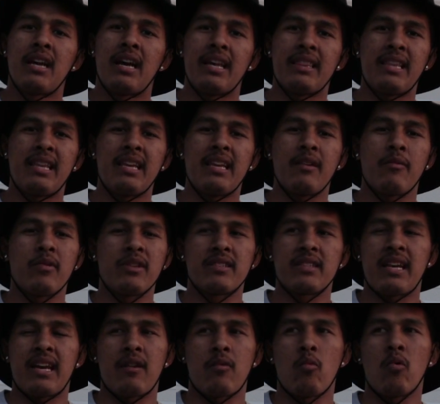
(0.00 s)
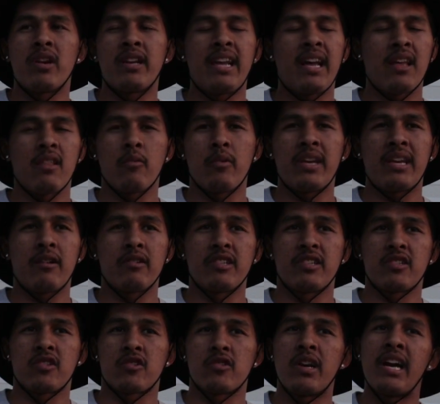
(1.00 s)
I think it was like one day out of the week I would
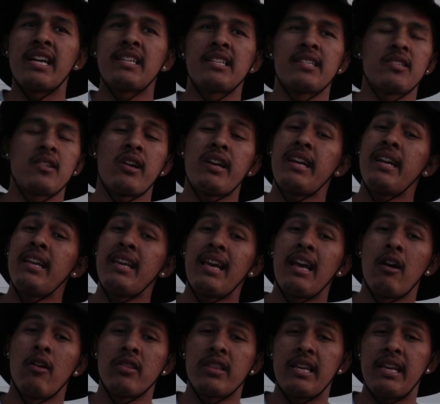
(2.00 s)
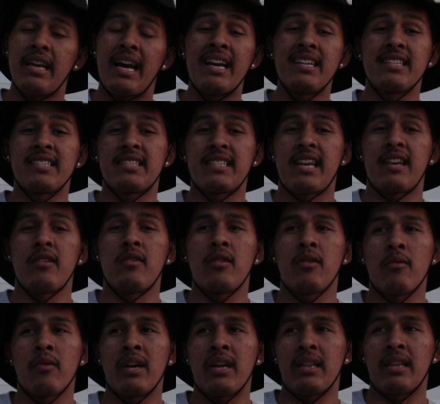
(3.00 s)
just stretch. I start eating healthy. I just said, you
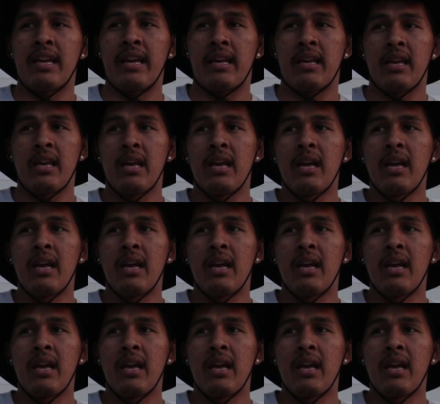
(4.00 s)
know what, like,